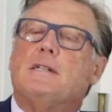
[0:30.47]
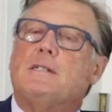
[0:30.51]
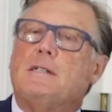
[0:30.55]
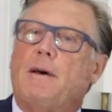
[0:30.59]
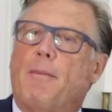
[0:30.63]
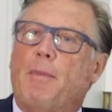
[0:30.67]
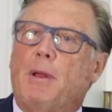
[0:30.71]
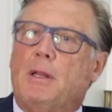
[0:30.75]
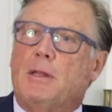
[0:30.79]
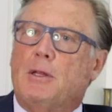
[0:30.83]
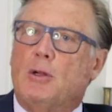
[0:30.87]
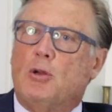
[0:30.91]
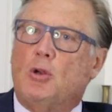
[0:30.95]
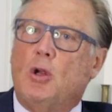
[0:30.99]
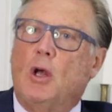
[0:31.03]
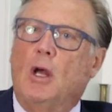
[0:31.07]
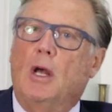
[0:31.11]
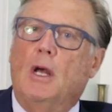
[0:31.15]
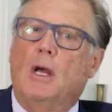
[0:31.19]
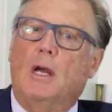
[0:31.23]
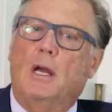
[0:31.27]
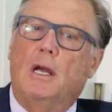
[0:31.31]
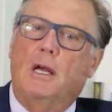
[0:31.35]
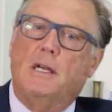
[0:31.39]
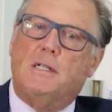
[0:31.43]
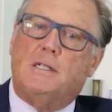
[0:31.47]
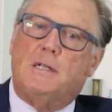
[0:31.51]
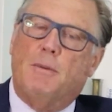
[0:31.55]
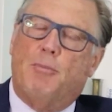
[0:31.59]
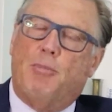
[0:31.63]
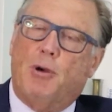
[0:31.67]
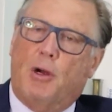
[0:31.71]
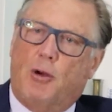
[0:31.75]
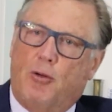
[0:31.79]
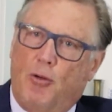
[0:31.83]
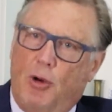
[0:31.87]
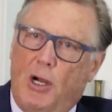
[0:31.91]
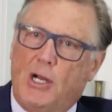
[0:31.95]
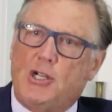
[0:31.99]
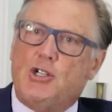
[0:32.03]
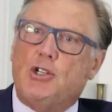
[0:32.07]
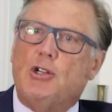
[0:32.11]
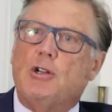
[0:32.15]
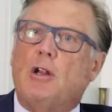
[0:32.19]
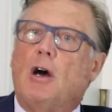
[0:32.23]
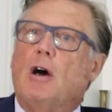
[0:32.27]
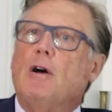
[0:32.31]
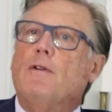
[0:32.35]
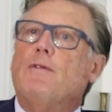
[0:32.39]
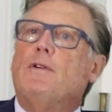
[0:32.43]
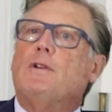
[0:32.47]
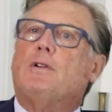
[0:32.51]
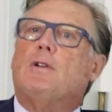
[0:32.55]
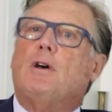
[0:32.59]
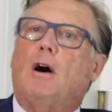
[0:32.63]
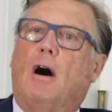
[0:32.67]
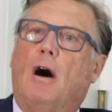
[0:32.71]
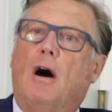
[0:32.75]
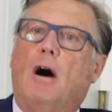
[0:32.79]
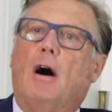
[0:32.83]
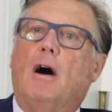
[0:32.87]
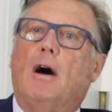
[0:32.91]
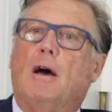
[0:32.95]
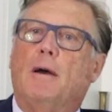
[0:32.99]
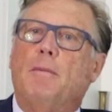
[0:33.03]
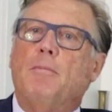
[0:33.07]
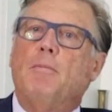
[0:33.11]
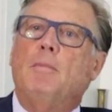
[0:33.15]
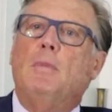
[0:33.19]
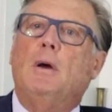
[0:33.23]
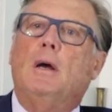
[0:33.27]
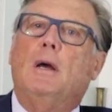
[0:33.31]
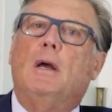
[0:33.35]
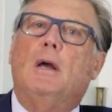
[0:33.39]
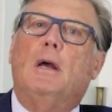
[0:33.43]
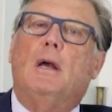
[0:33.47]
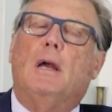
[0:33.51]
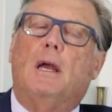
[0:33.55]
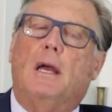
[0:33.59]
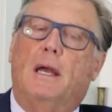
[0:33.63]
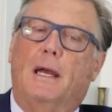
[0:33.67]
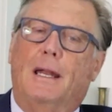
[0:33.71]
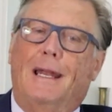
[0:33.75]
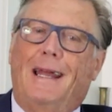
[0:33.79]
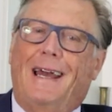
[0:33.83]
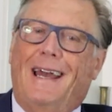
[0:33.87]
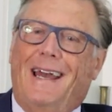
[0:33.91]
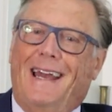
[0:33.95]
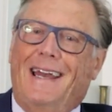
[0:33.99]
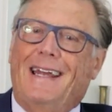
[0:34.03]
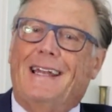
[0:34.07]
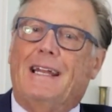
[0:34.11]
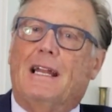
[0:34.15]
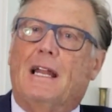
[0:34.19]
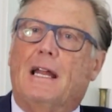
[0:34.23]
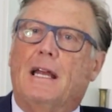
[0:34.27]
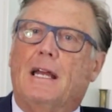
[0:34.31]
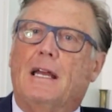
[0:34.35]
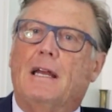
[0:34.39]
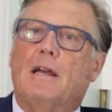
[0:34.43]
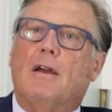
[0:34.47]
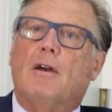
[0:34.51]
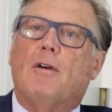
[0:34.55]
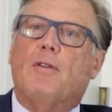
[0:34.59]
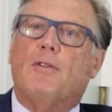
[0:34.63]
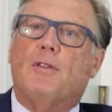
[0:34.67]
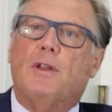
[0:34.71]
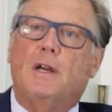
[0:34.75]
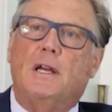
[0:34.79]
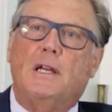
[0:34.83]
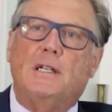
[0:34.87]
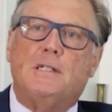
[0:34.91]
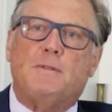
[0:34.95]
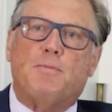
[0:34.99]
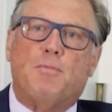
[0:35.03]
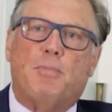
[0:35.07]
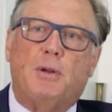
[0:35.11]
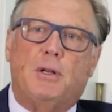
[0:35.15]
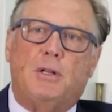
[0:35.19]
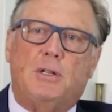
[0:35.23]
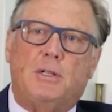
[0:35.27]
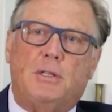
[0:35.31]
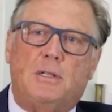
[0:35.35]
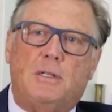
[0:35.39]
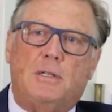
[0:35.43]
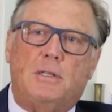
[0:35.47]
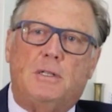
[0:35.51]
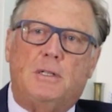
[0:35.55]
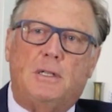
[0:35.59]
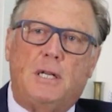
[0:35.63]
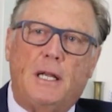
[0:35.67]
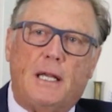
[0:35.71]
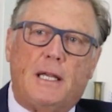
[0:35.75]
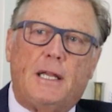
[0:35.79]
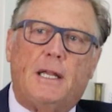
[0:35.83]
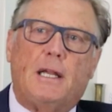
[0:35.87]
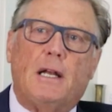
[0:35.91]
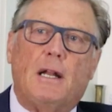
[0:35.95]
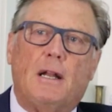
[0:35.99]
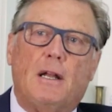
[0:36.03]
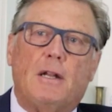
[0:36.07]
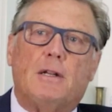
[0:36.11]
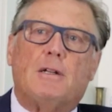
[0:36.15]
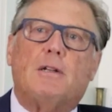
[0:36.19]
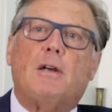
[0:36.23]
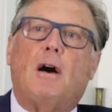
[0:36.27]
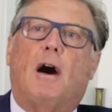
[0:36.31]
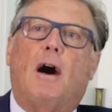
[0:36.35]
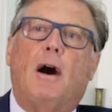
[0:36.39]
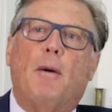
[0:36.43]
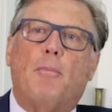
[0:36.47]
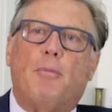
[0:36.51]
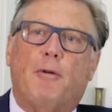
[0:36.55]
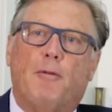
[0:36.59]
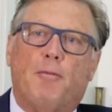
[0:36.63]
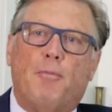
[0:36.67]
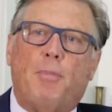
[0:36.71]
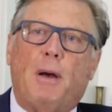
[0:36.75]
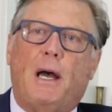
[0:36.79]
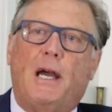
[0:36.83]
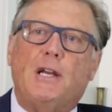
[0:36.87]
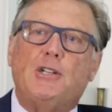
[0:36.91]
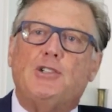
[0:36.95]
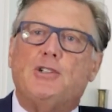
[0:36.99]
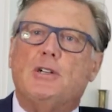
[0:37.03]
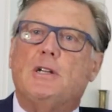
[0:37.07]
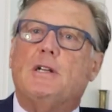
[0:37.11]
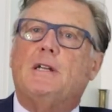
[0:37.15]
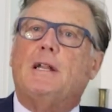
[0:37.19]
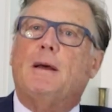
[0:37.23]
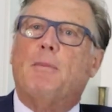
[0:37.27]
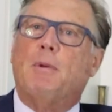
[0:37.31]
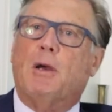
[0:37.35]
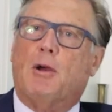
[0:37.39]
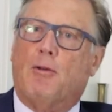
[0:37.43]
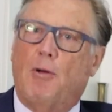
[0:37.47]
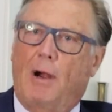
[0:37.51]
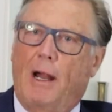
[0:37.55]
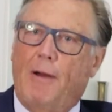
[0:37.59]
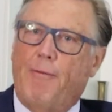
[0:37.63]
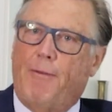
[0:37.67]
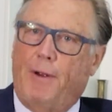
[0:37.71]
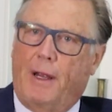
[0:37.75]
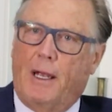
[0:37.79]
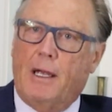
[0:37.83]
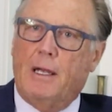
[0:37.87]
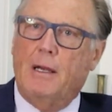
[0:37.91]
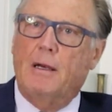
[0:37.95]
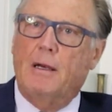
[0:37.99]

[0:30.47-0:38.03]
It's something that is a progression over time in handling these particular type of patient demographic.